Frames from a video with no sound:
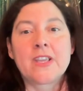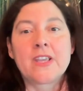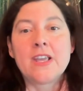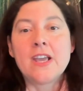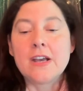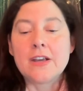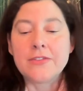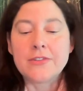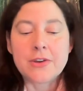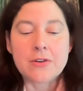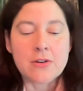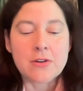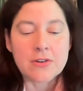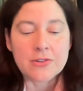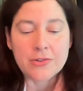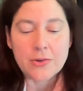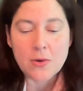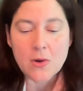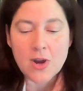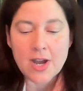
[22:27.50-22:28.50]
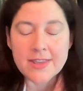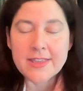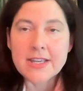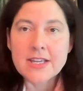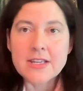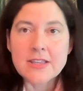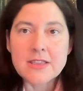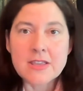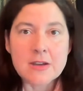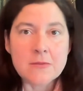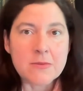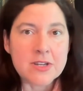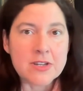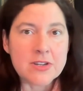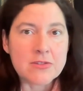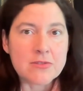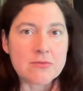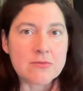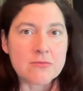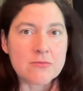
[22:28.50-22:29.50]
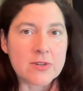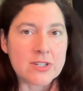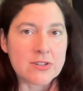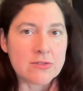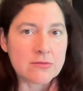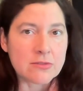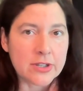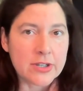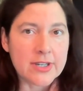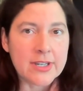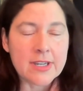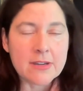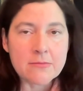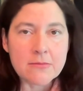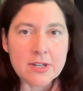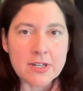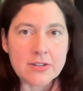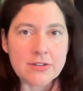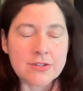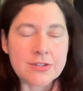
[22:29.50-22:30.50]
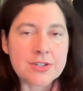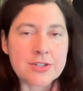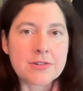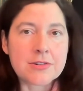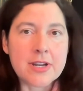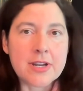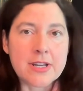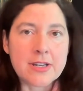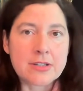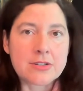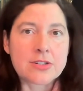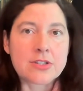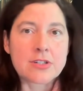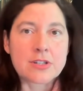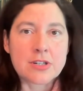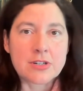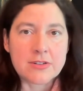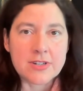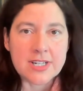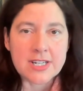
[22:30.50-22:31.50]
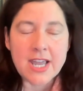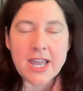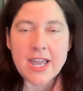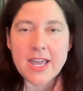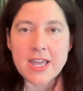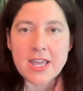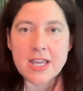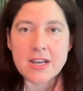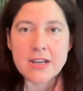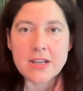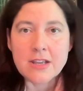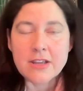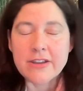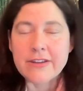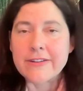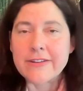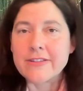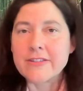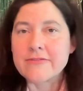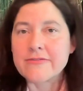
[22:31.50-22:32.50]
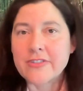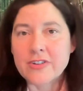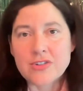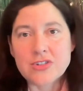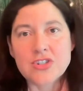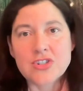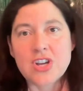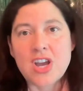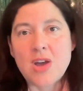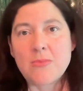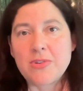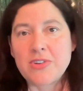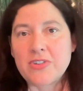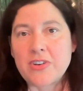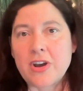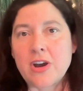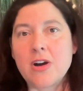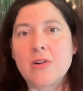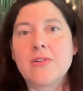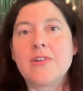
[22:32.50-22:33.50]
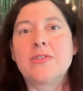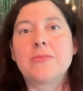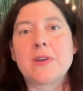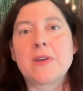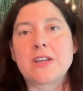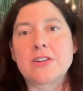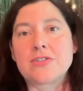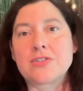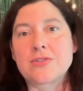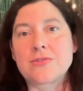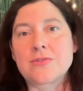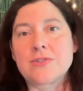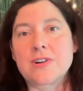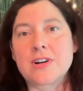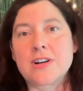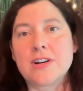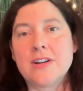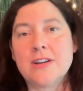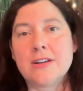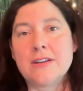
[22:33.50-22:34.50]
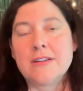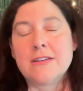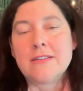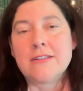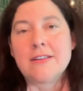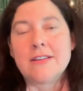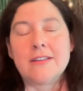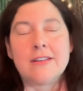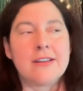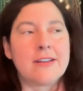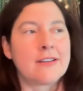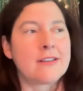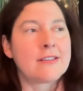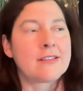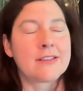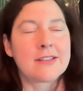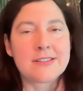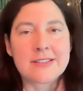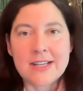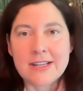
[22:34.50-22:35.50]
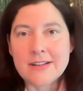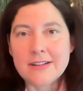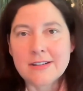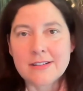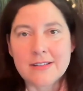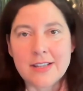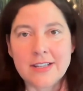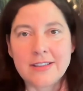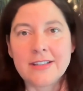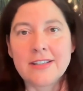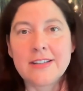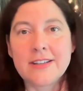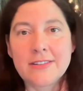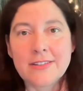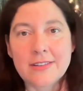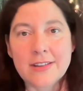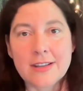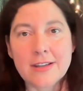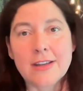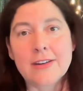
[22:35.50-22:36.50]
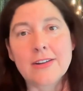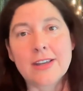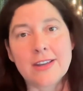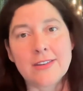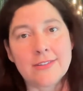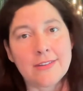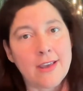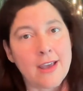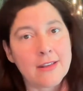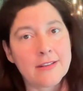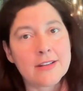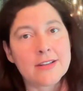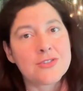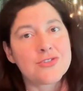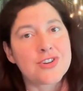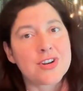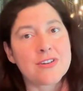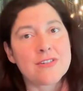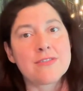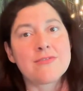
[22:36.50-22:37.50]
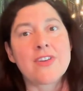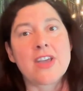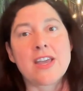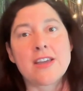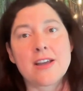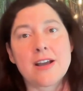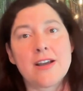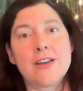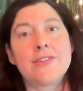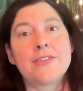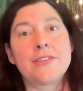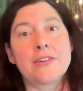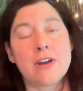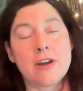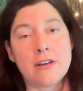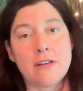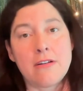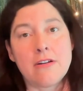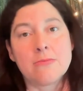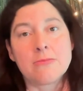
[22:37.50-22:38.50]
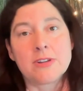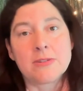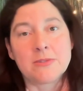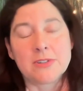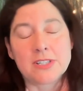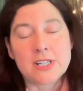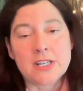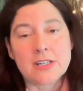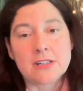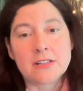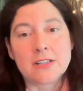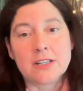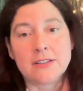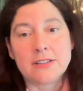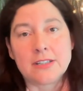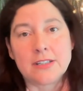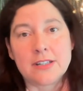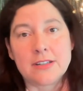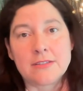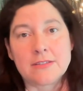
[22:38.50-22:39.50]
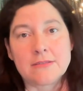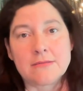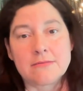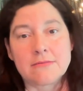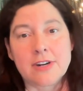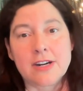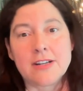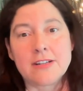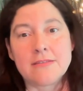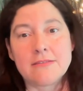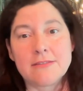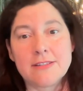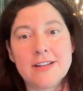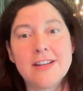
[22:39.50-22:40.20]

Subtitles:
Yeah, so I think that when you look at what you're trying to create, the first job is to always make sure, like, the data cleanliness thing, okay, sadly, generative AI is not helping with data cleanliness, right?